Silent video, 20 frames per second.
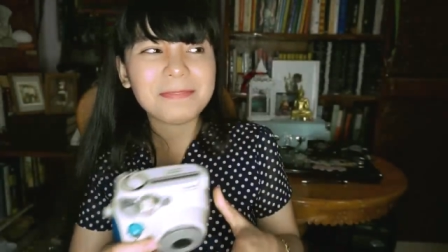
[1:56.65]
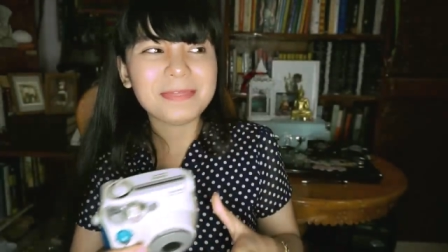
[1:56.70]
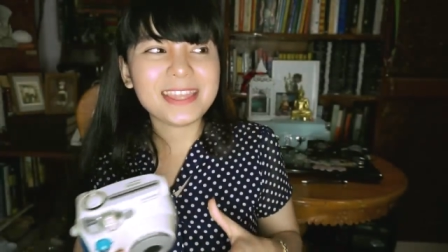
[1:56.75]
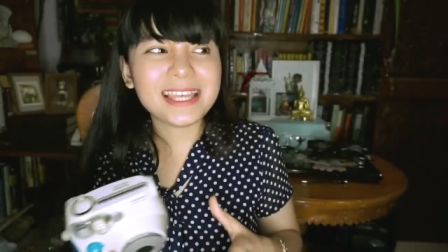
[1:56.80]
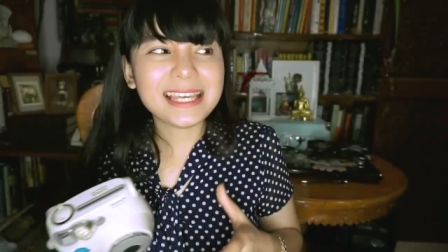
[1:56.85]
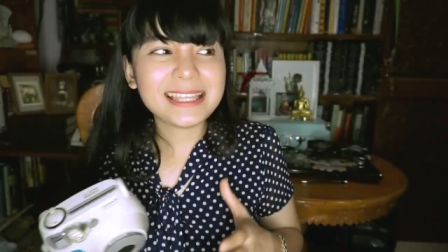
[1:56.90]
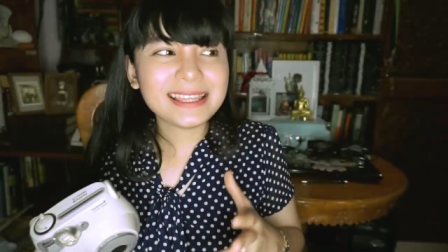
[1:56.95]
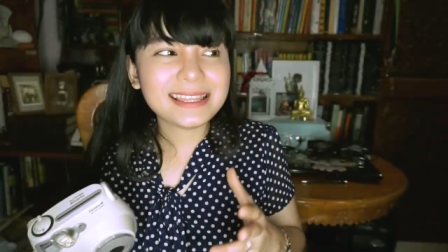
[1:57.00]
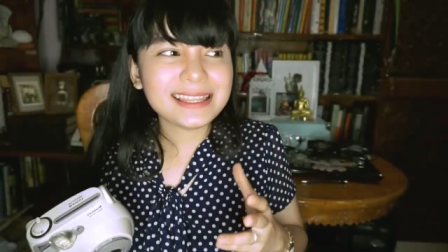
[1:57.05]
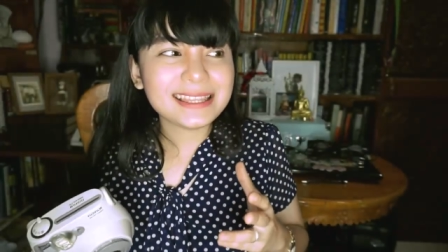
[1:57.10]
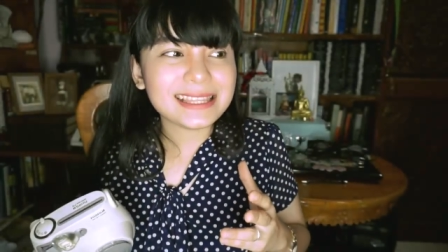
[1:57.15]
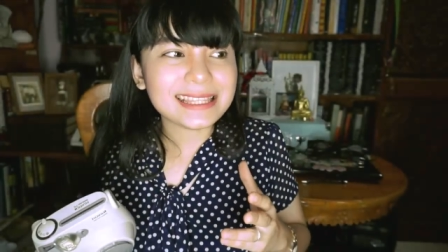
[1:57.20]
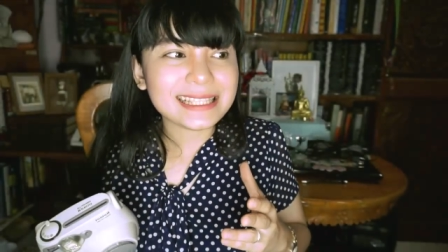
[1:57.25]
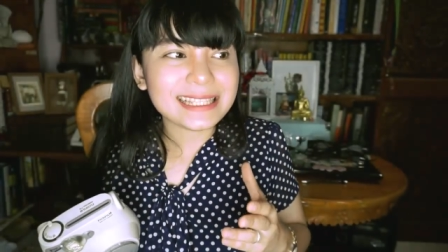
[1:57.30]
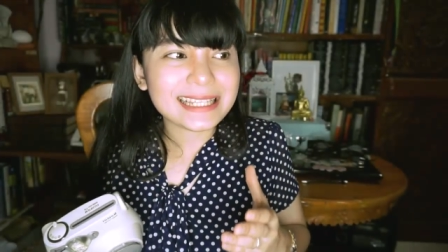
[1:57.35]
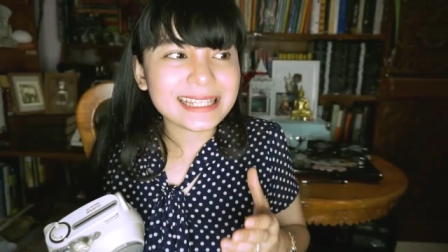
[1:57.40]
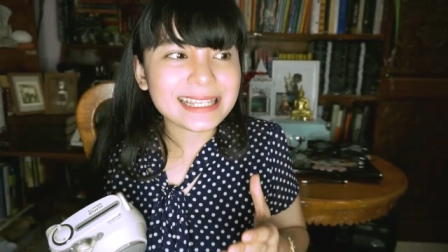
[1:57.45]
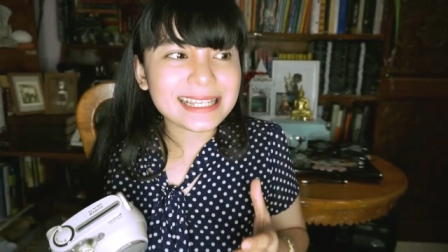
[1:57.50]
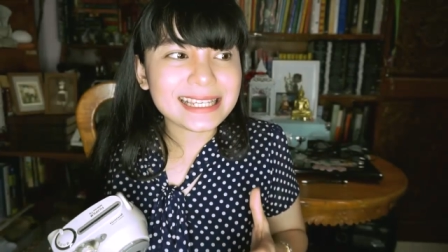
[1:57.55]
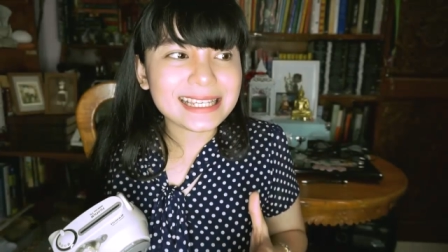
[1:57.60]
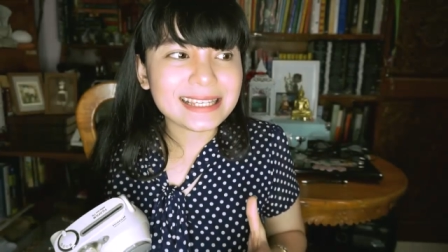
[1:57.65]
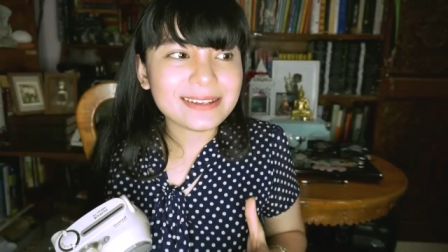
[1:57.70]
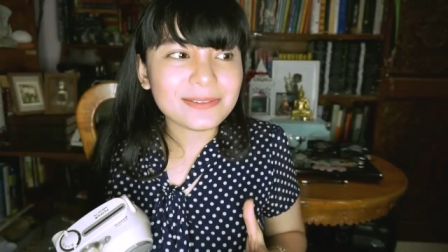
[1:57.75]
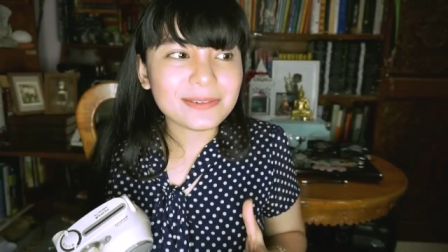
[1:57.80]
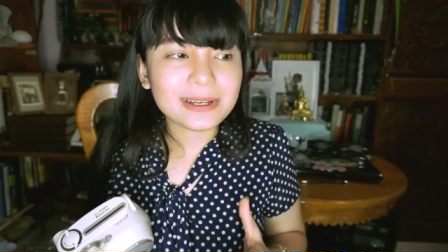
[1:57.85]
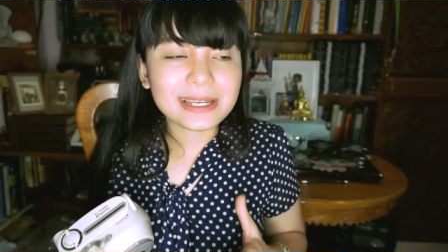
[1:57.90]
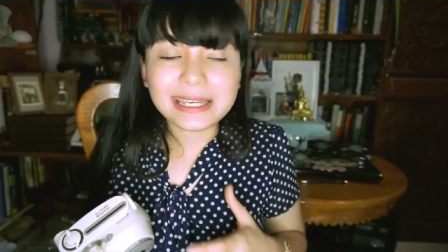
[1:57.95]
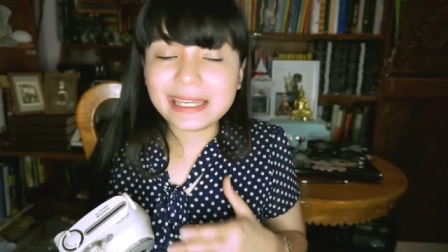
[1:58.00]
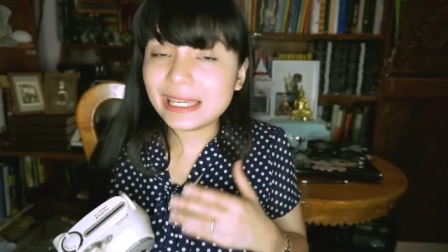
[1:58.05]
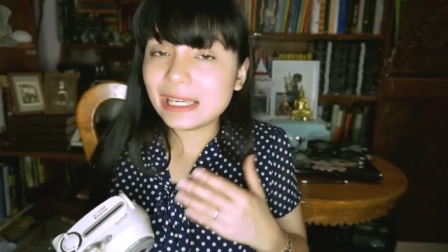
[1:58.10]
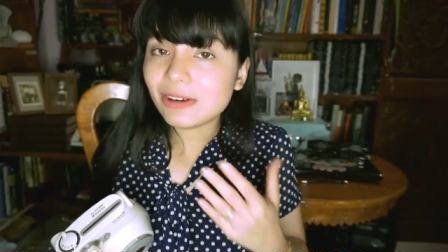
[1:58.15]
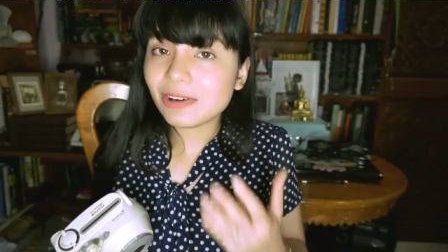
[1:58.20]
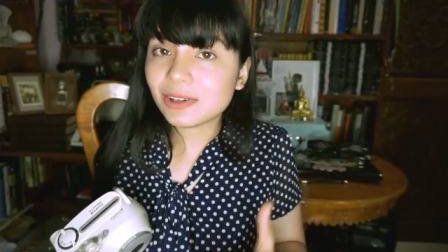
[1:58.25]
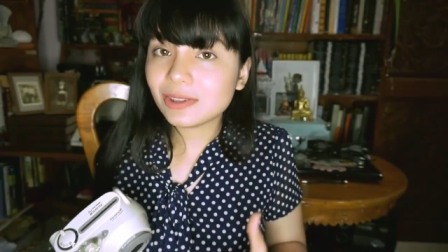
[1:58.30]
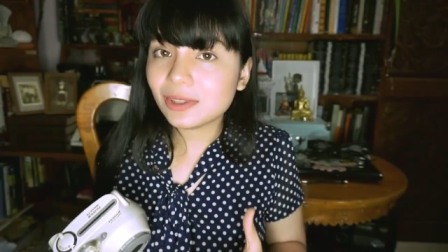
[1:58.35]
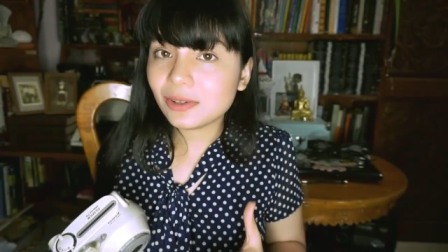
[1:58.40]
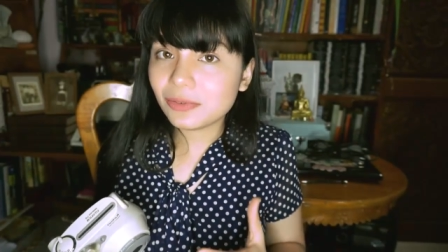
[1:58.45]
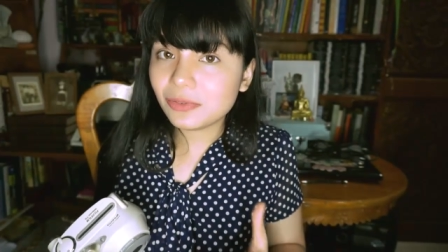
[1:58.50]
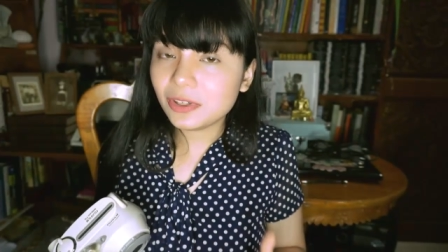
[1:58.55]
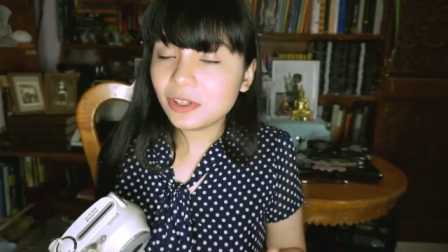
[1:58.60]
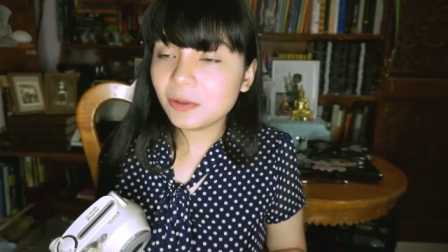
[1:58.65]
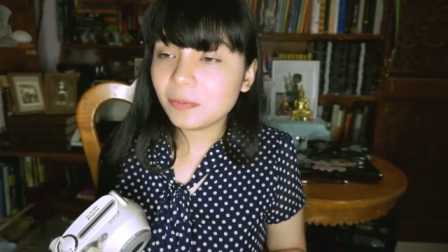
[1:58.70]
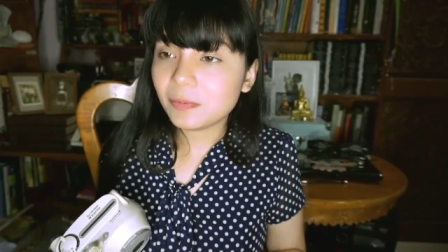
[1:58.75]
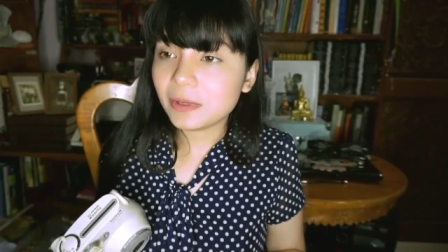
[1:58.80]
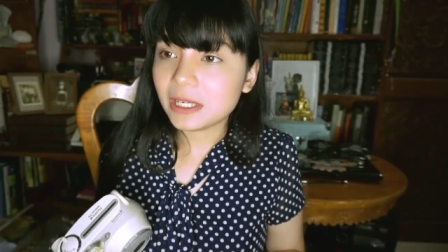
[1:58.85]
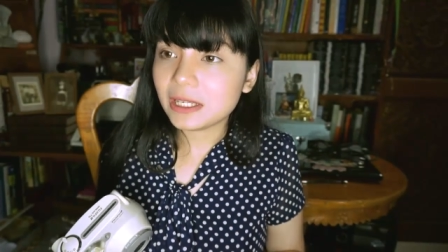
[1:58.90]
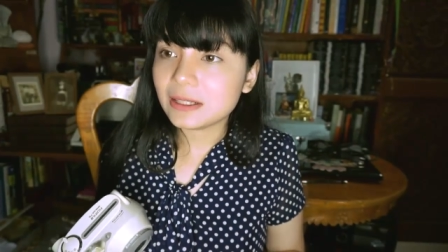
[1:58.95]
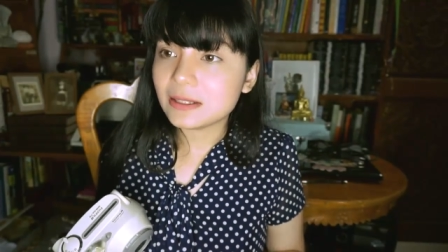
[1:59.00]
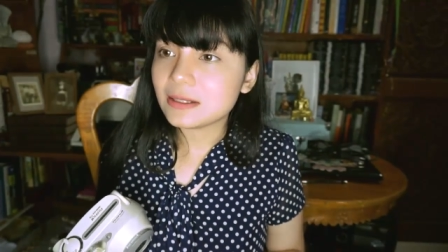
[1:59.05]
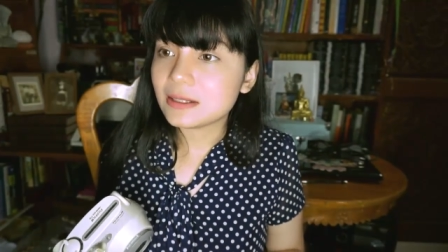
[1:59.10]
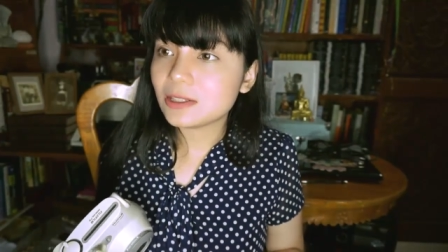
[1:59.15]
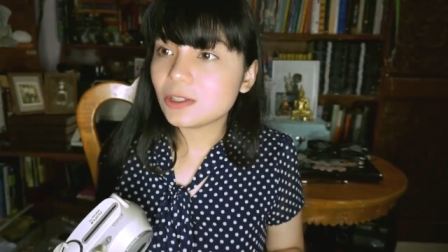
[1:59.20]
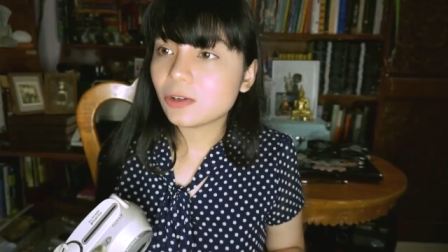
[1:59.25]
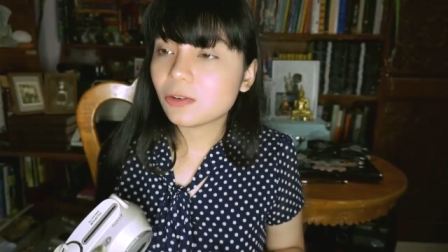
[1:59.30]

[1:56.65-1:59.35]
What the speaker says: then here in the Philippines,